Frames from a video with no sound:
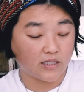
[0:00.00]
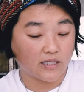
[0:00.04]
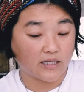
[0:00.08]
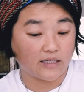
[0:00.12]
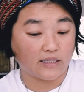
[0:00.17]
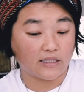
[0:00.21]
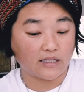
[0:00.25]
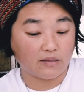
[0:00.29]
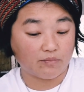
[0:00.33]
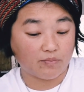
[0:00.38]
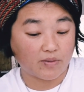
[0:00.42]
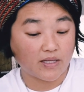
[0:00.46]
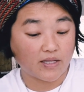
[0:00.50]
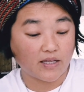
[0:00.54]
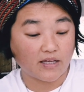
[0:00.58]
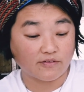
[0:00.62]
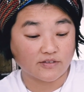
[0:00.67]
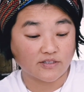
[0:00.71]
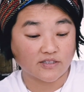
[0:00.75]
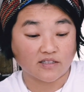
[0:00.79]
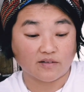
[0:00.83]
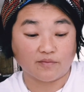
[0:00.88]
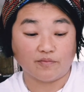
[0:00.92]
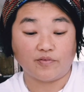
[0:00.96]
And that may
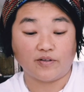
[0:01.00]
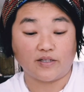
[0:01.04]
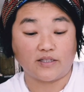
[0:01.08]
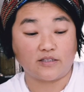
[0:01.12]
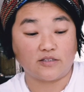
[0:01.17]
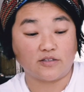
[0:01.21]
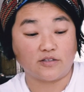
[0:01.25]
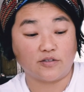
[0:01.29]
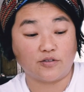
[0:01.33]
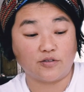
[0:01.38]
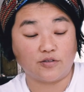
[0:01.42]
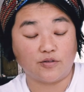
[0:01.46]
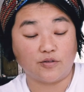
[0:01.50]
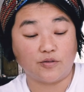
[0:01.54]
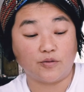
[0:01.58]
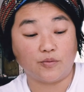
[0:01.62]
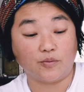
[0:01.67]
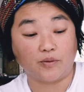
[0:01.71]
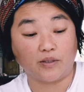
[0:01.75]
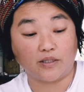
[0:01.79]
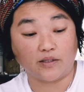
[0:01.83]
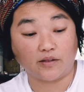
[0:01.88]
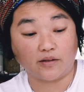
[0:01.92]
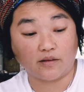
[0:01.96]
have something to
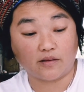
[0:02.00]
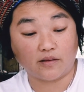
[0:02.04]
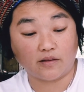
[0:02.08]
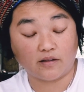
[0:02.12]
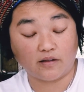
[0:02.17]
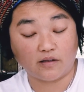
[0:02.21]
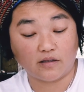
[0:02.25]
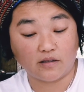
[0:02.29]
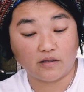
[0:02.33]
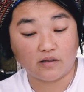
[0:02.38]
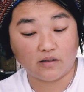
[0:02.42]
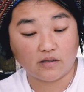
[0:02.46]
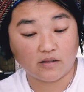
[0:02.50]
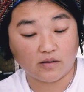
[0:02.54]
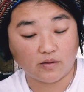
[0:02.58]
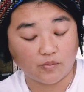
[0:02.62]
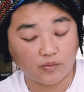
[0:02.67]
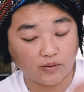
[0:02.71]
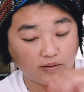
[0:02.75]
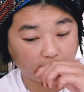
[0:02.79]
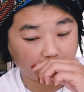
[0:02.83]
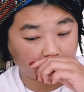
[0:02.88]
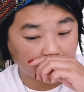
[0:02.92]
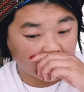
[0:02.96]
do
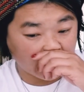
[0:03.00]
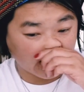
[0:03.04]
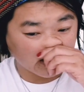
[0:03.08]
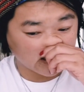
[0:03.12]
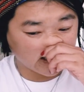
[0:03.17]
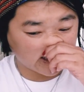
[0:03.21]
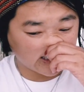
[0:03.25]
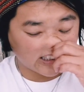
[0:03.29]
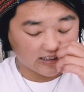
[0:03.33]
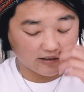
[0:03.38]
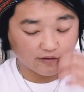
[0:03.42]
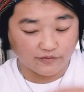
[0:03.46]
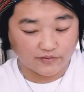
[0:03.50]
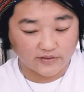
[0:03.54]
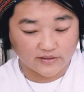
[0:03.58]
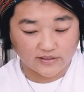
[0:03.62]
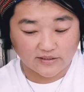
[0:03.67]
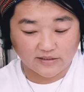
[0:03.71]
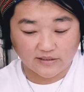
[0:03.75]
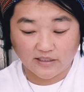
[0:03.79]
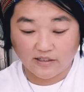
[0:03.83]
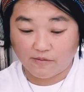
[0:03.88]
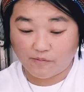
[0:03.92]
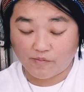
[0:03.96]
with the
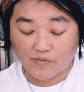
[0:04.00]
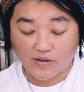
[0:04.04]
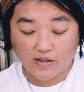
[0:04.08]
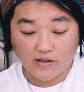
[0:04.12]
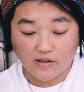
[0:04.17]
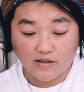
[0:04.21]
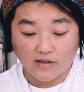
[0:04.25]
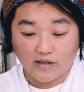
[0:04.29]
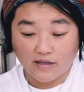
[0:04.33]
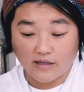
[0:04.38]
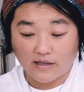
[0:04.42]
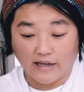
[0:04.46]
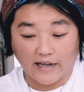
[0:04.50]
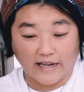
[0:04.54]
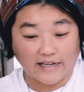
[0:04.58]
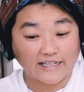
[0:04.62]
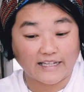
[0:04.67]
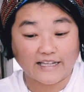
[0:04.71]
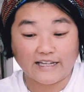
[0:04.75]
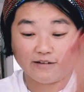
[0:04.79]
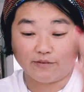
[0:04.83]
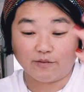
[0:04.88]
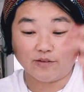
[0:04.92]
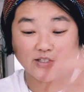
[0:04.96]
self-esteem.
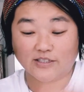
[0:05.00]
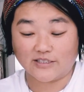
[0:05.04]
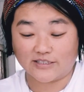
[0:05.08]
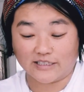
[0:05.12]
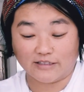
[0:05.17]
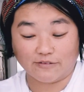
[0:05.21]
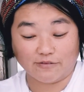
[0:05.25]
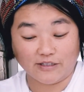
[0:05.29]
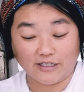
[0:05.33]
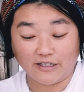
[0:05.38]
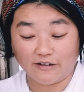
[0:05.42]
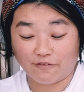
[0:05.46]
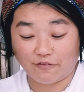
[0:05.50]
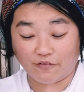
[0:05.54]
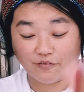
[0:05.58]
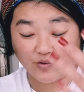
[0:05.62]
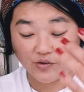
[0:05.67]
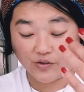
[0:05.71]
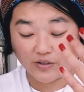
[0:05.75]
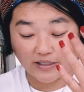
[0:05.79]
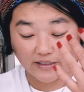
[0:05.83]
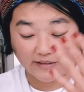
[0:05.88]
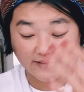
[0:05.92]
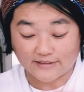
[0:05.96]
Yeah, because I really
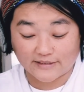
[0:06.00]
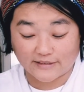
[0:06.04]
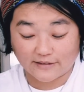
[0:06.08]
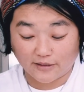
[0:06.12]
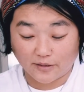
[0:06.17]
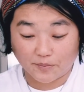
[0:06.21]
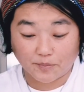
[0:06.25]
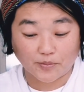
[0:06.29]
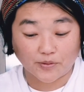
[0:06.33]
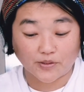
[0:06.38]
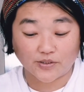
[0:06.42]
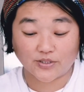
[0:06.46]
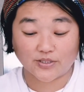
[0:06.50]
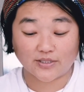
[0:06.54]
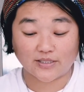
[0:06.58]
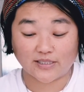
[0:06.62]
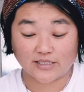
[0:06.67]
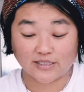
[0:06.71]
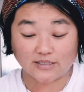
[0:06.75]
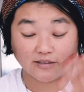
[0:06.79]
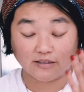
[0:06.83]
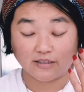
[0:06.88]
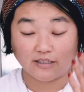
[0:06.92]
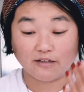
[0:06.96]
feel like this other
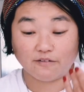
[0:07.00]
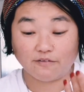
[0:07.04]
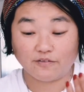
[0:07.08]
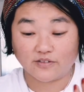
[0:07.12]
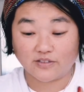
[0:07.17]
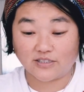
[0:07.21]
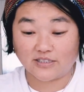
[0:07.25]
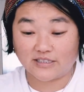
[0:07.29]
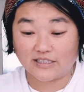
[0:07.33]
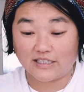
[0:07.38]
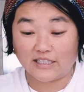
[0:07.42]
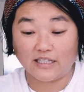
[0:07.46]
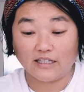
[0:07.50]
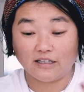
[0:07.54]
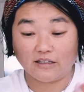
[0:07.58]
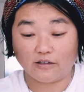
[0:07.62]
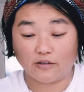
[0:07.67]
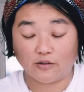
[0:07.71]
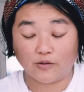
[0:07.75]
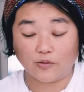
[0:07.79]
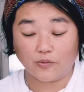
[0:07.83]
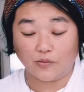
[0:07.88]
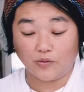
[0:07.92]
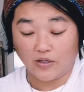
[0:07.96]
person is not even
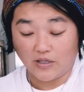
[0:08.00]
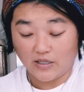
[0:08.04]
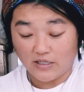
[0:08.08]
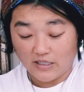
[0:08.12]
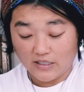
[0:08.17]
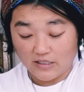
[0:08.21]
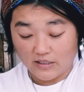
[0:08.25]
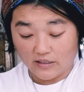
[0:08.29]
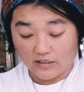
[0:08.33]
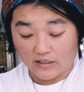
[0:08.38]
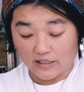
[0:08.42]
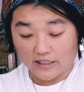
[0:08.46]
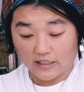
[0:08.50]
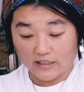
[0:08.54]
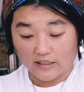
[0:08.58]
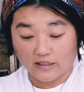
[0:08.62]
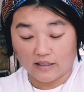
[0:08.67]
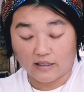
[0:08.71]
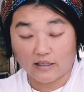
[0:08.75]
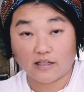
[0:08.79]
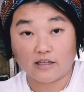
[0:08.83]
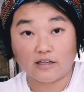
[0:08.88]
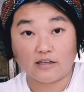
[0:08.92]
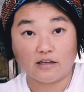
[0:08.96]
seeing you, like
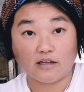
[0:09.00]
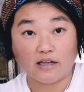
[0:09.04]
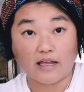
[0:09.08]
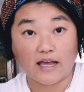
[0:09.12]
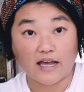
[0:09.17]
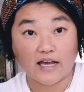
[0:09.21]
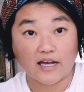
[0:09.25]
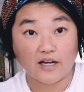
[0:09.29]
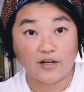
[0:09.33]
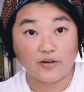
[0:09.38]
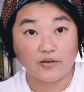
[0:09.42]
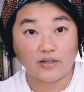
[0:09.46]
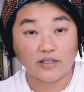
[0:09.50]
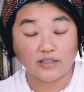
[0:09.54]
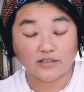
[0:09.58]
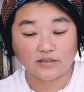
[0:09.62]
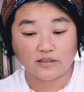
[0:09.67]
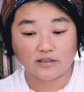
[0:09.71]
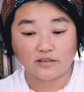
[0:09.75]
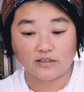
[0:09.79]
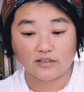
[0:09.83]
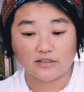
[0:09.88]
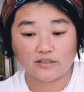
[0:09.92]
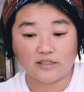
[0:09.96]
in how
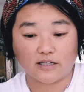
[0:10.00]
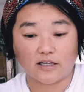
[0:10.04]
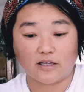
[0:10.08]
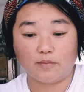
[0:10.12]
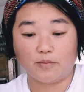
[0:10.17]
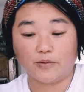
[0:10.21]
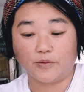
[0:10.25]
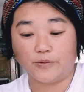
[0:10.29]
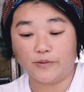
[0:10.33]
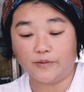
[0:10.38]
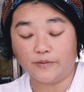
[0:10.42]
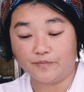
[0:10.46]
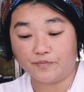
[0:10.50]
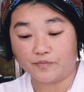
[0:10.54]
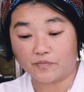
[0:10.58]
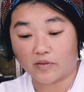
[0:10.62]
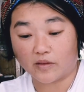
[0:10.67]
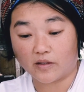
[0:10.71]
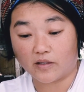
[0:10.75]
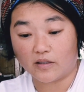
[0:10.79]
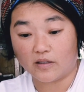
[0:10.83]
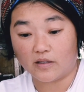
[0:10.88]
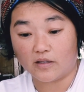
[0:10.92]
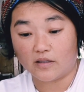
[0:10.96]
it's on the table.
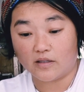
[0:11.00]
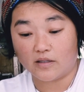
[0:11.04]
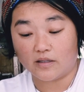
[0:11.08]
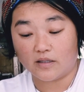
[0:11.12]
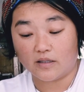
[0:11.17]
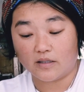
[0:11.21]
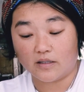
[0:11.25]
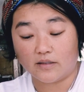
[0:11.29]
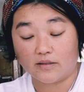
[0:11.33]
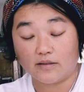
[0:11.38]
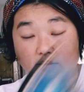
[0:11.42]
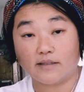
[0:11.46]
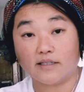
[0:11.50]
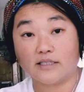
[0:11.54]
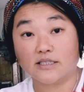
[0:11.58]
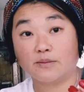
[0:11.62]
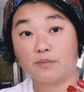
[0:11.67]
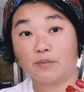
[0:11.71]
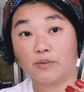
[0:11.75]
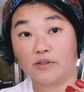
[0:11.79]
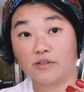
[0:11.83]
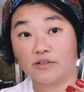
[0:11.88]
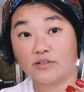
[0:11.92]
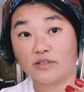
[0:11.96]

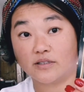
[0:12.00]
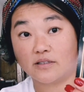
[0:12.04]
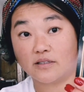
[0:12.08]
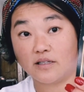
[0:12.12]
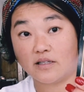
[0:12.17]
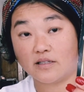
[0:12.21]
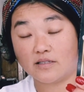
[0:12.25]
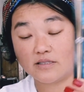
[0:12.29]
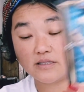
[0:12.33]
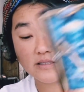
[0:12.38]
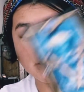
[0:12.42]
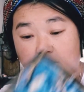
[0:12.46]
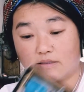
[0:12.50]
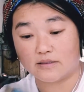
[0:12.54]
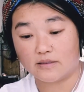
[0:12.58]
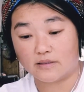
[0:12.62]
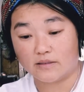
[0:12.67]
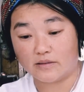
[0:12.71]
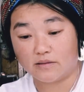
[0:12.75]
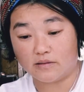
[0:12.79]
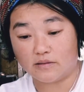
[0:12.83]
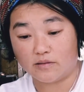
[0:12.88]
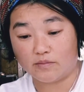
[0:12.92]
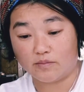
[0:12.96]
This person is
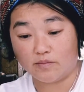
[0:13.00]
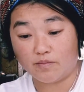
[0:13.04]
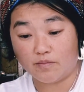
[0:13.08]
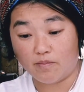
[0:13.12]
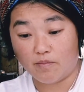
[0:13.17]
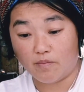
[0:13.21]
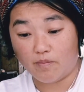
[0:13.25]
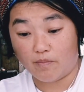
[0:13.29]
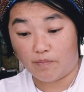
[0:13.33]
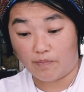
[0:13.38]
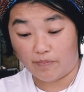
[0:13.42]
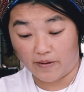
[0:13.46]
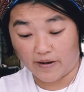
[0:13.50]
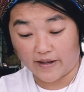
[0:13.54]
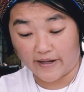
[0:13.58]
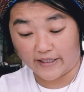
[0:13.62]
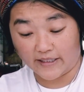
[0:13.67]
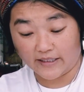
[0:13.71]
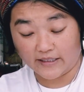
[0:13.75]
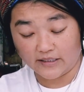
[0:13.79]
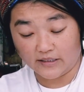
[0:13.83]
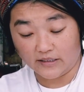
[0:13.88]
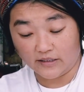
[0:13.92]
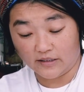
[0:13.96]

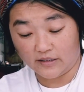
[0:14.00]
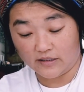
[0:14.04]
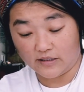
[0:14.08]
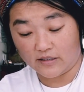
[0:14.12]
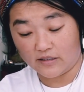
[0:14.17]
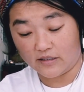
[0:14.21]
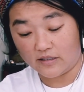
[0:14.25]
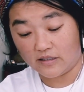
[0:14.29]
blinded.